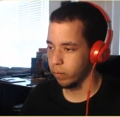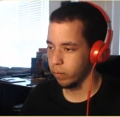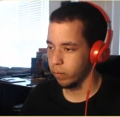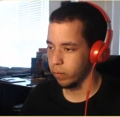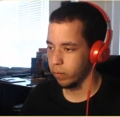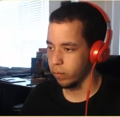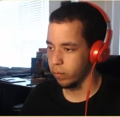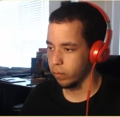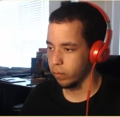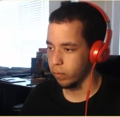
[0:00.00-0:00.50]

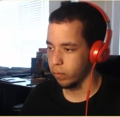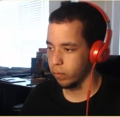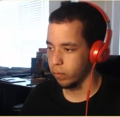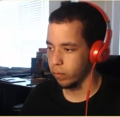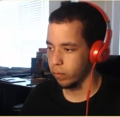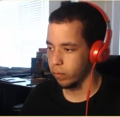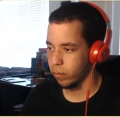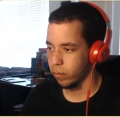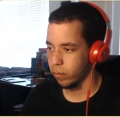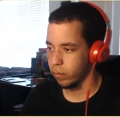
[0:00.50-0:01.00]

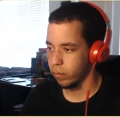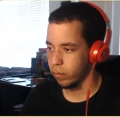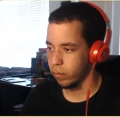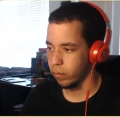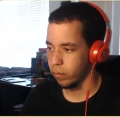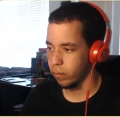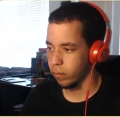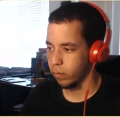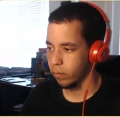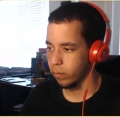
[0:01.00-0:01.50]

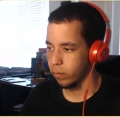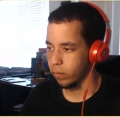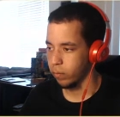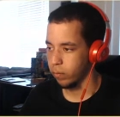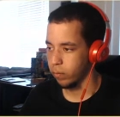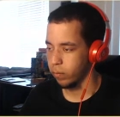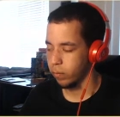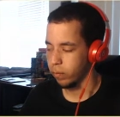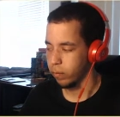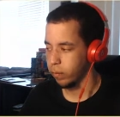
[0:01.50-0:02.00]

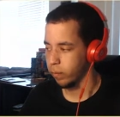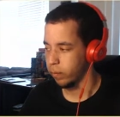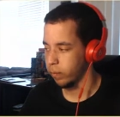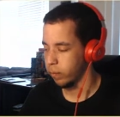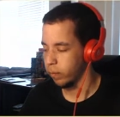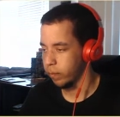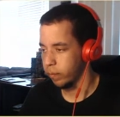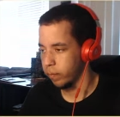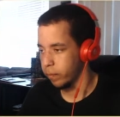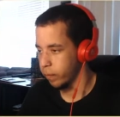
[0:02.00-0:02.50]

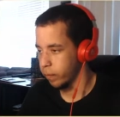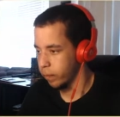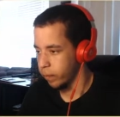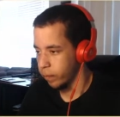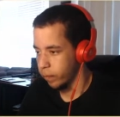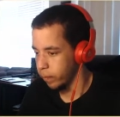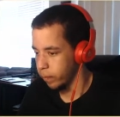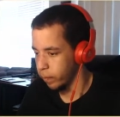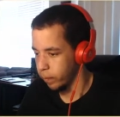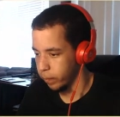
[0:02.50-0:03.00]

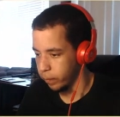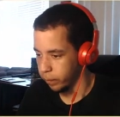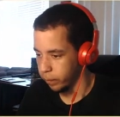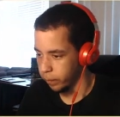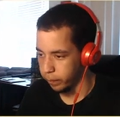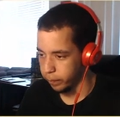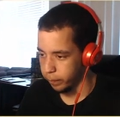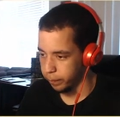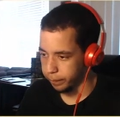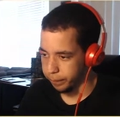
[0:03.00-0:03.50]

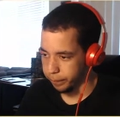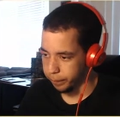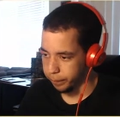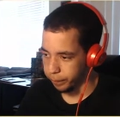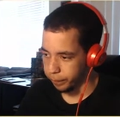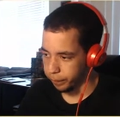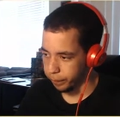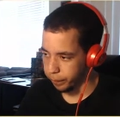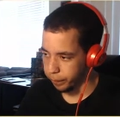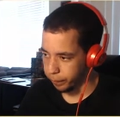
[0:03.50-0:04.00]

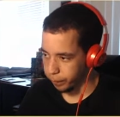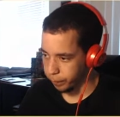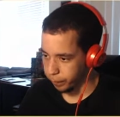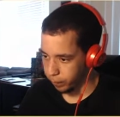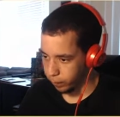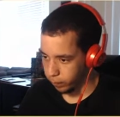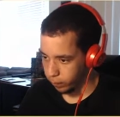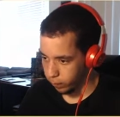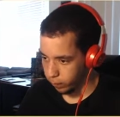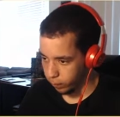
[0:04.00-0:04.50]

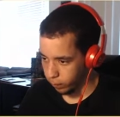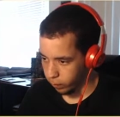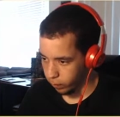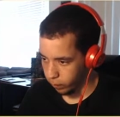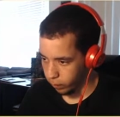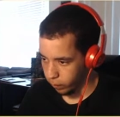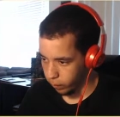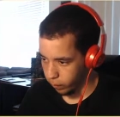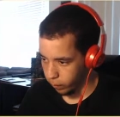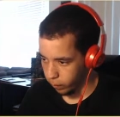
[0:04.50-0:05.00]

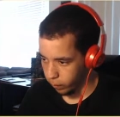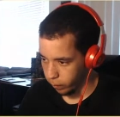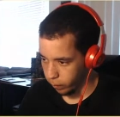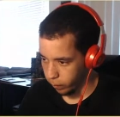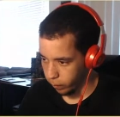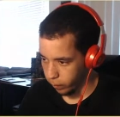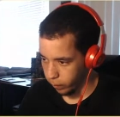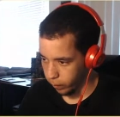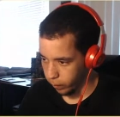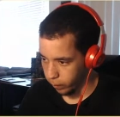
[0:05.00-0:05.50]

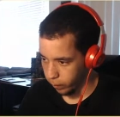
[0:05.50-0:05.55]
No one is speaking in this clip.